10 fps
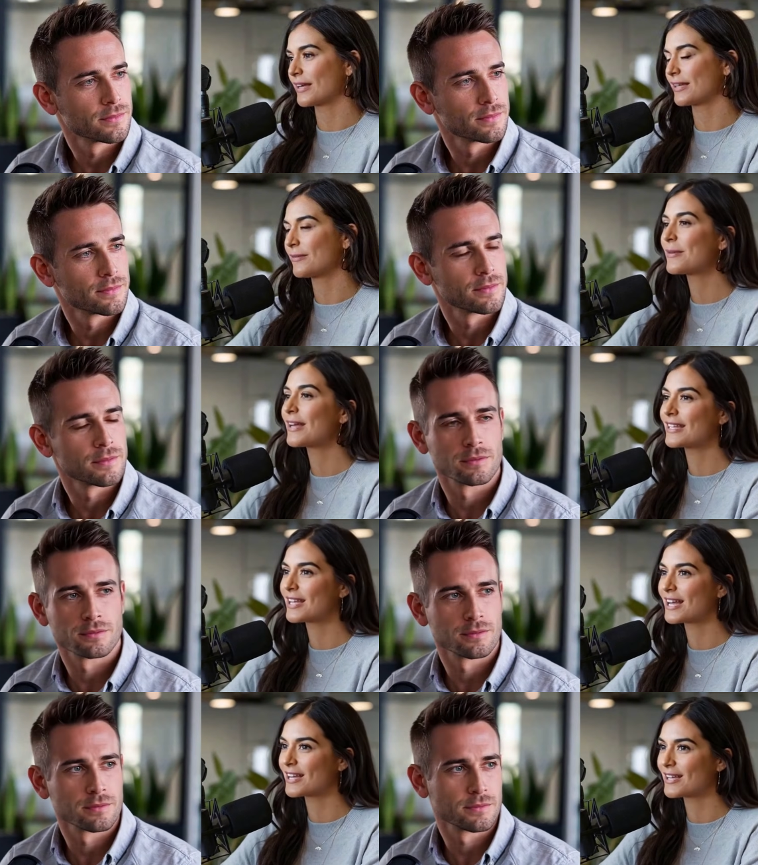Speaker 1: All right,
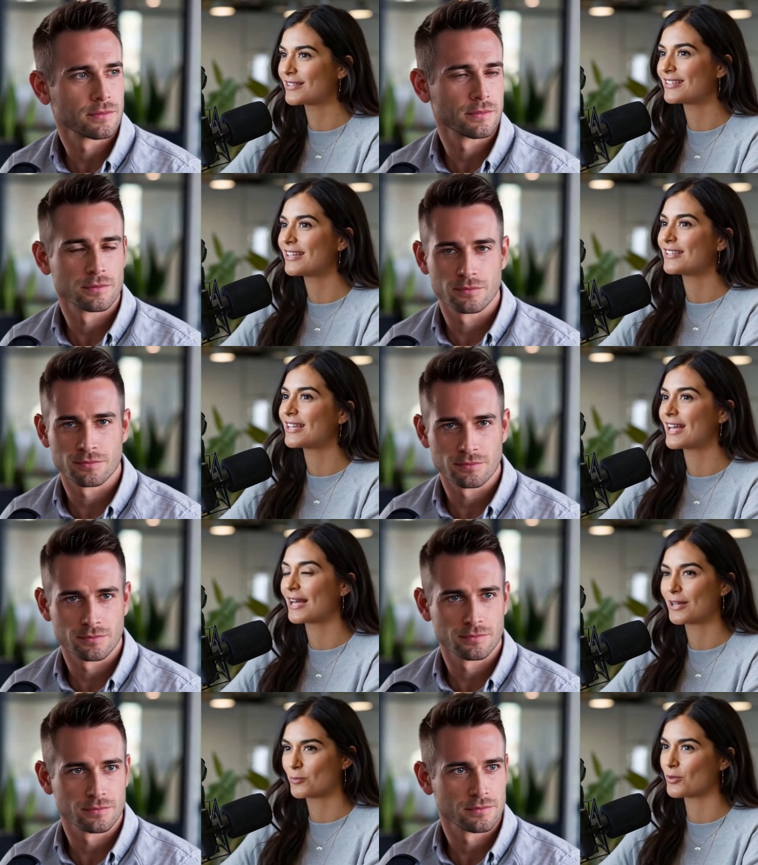everybody. Uh,
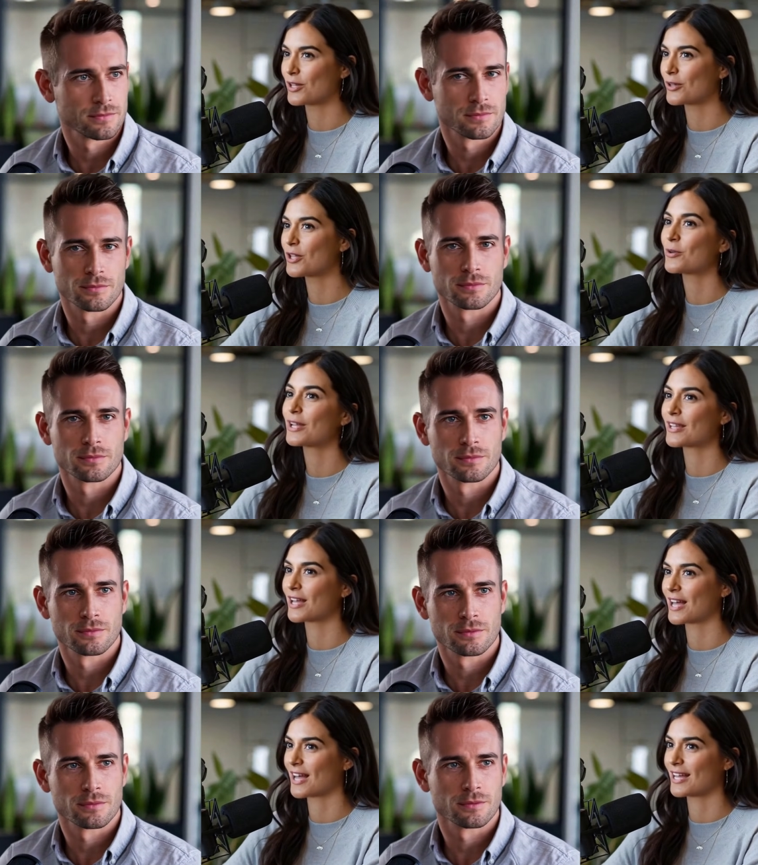today, we are
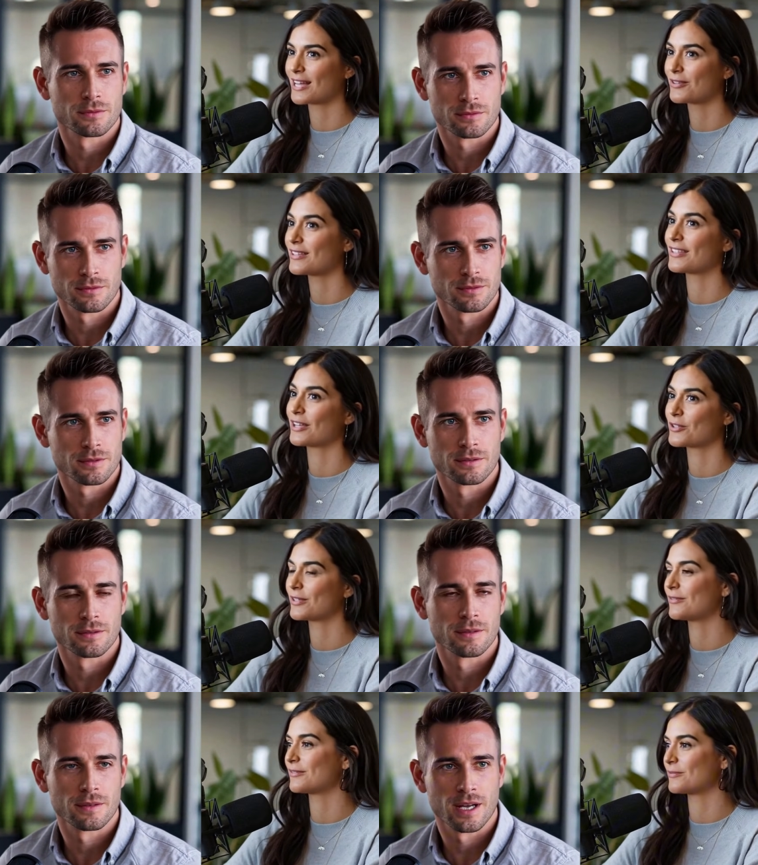going high
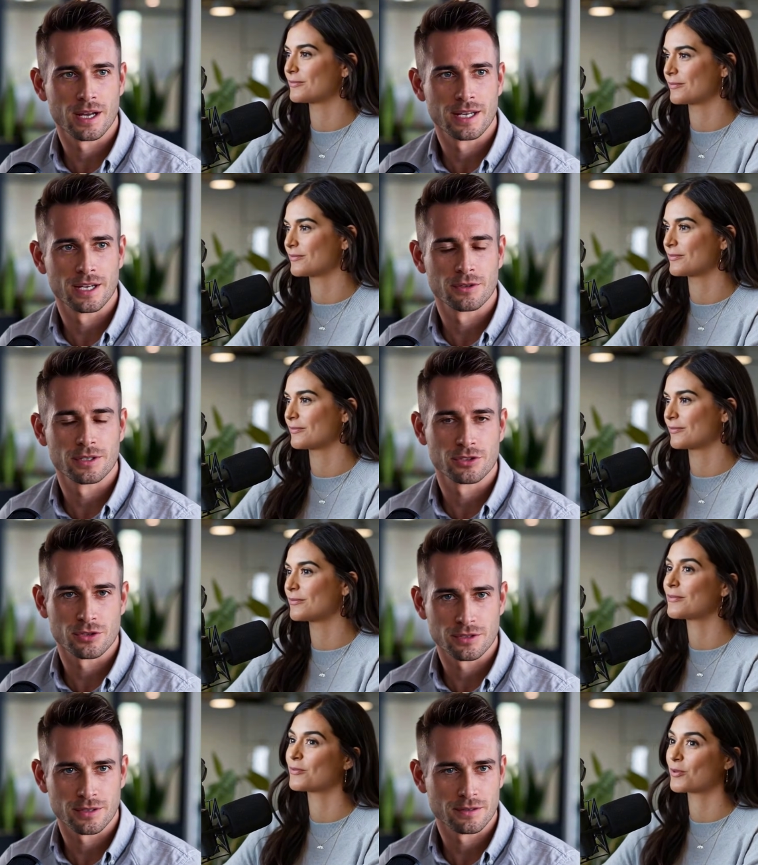altitude.
Speaker 2: High
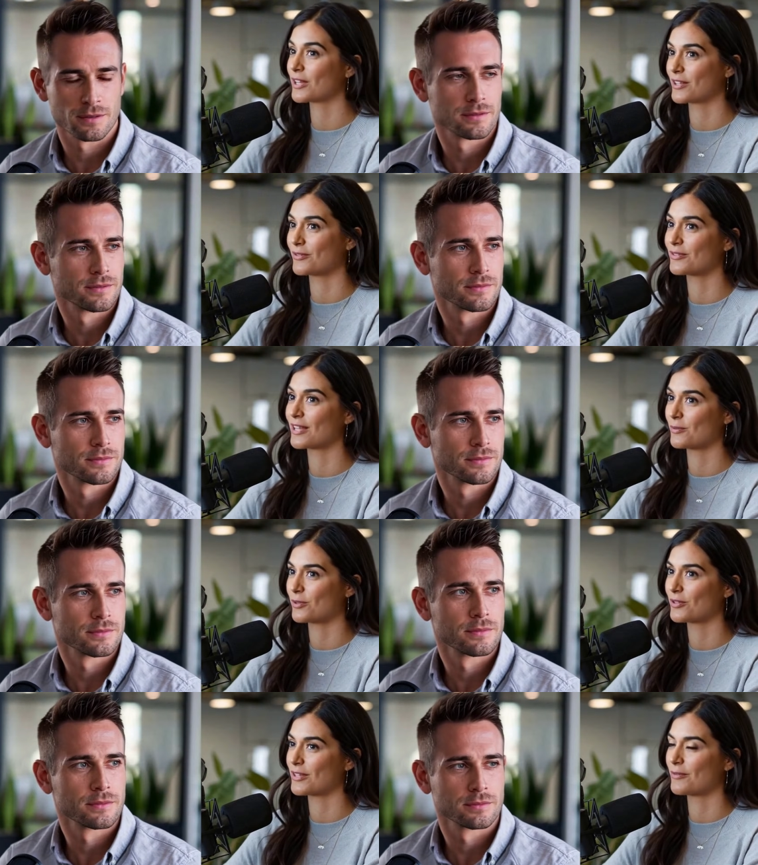altitude.
Speaker 1: Well,
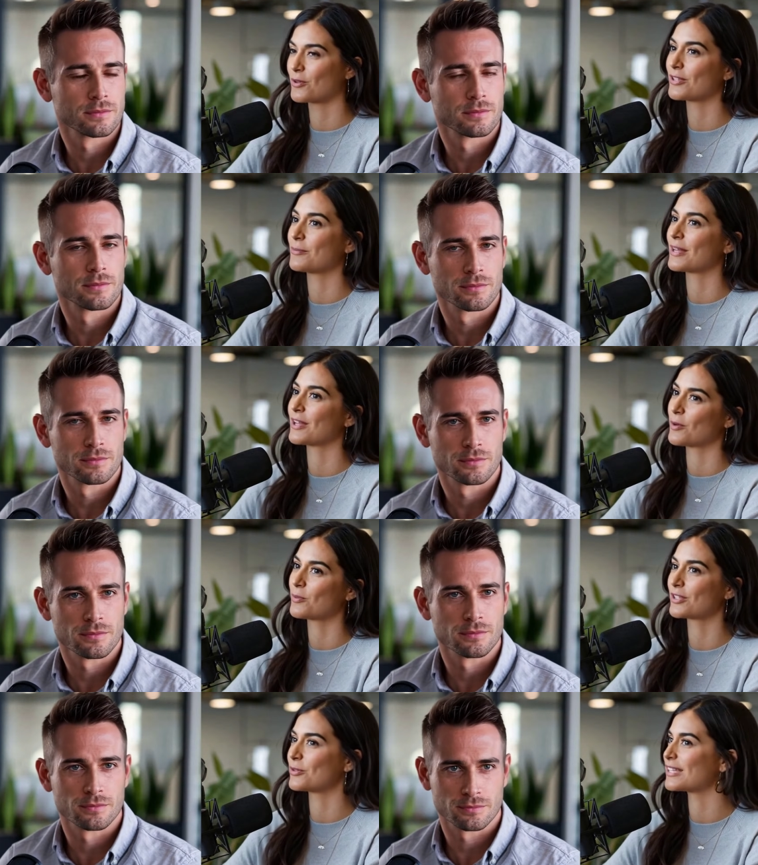not literally, of course, but
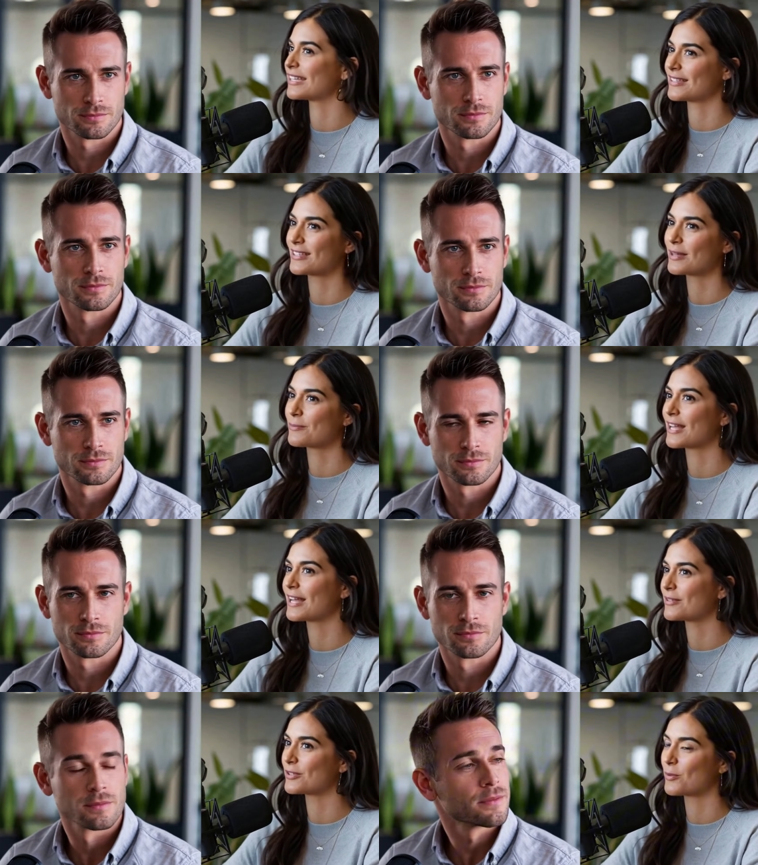we're doing a deep
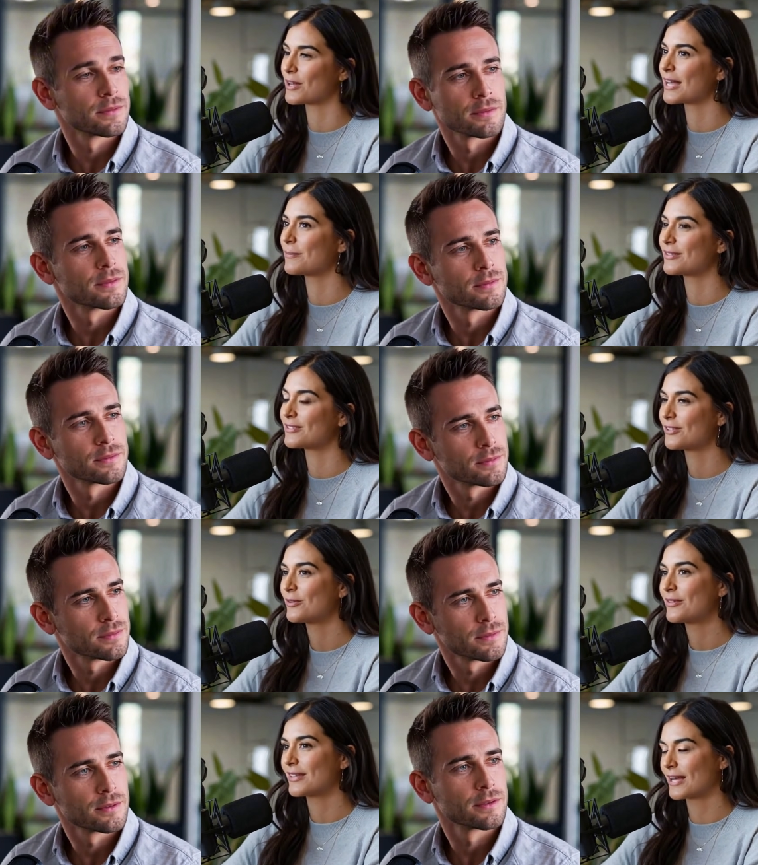dive into what happens
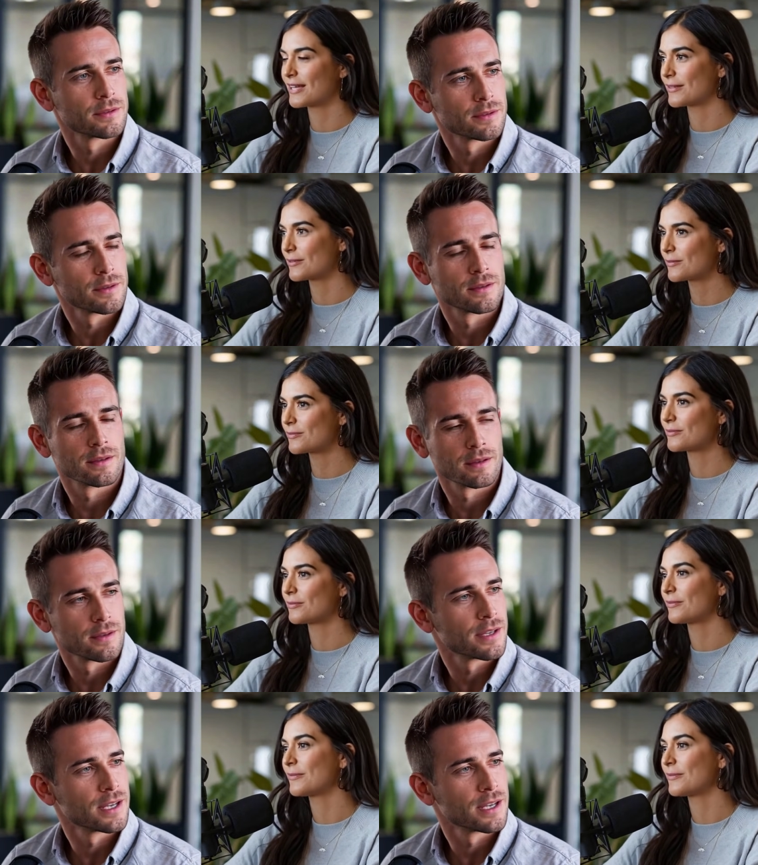to you that...
Speaker 2: The